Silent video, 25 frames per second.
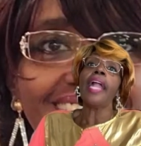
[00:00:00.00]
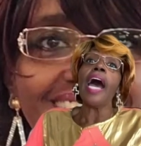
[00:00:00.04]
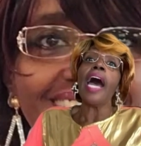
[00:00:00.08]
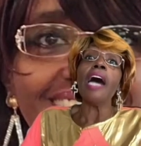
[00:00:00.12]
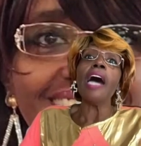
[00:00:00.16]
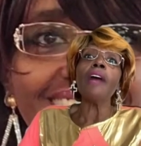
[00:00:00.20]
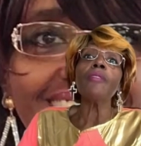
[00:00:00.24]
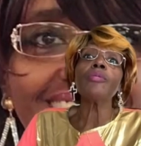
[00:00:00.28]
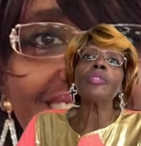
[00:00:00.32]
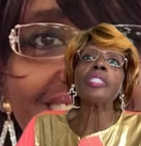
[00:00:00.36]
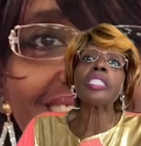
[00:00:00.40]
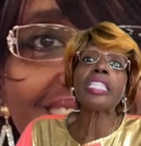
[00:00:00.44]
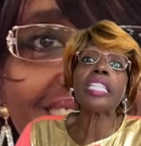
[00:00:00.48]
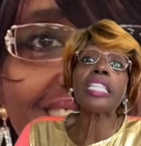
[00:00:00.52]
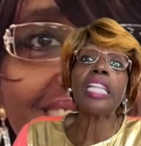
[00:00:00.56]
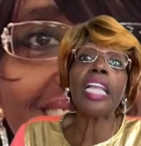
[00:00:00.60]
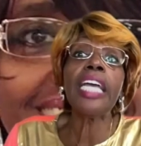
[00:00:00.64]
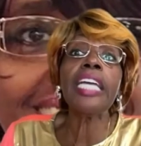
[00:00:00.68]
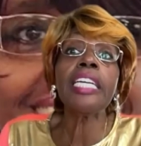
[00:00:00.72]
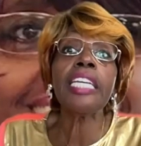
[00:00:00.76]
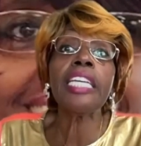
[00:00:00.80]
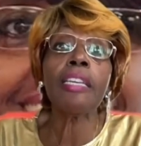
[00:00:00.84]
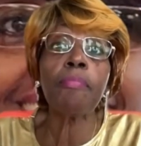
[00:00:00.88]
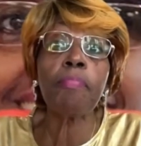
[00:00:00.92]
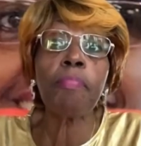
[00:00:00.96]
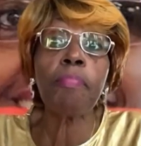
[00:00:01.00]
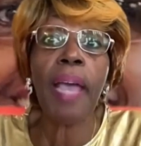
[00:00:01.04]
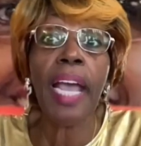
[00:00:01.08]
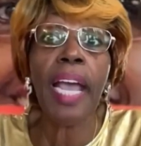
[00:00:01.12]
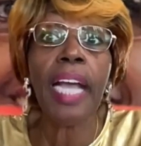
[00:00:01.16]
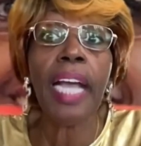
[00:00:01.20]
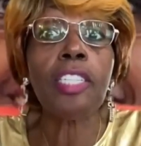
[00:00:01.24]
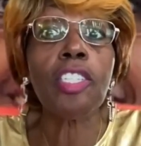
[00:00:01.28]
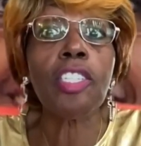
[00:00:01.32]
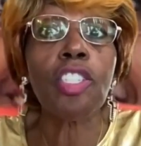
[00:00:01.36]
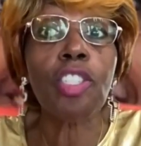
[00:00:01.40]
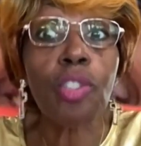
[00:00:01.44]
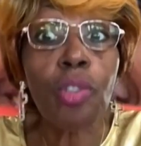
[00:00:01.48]
I was late getting back
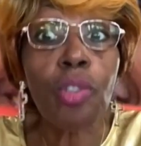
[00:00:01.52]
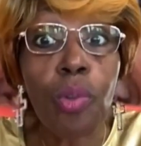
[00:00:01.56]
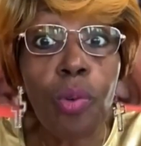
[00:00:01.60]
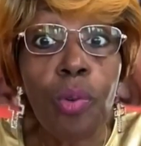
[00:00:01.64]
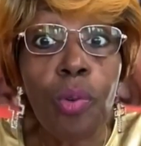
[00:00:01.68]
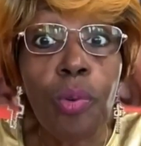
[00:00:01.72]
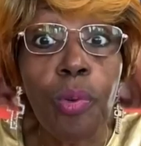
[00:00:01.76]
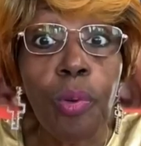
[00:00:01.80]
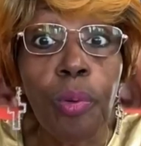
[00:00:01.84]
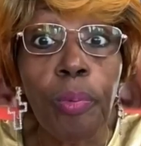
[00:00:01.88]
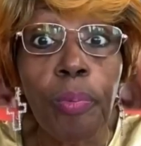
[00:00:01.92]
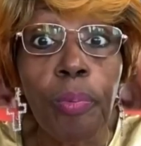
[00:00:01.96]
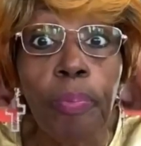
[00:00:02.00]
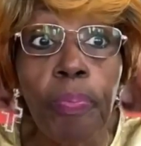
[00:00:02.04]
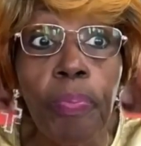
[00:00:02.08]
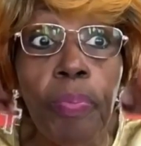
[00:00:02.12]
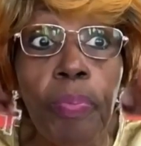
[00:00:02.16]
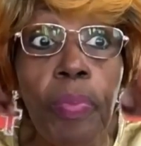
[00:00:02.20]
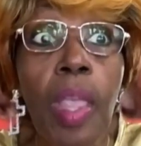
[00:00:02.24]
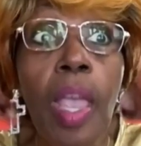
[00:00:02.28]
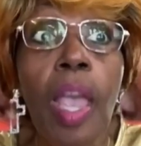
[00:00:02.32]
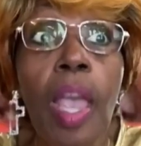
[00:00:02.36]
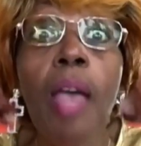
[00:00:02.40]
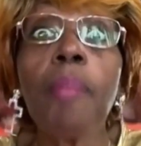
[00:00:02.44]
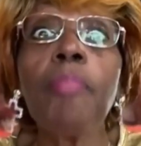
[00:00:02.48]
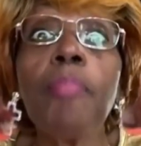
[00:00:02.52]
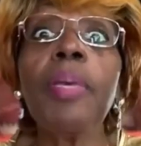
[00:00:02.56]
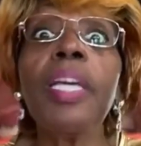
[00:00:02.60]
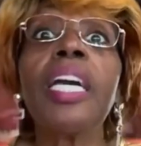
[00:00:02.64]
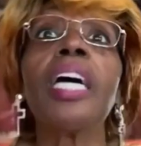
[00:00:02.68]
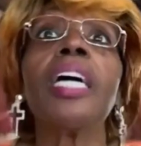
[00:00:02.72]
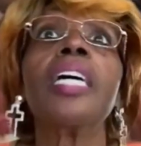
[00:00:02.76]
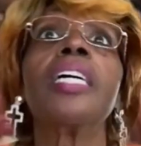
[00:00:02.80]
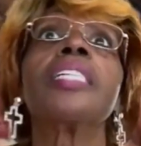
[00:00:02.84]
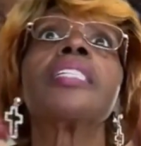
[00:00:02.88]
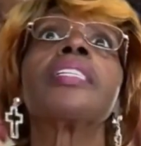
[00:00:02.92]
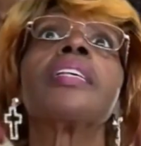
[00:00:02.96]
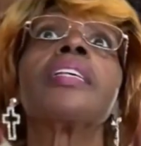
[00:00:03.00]
to school
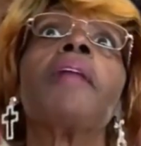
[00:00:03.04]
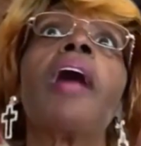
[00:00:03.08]
because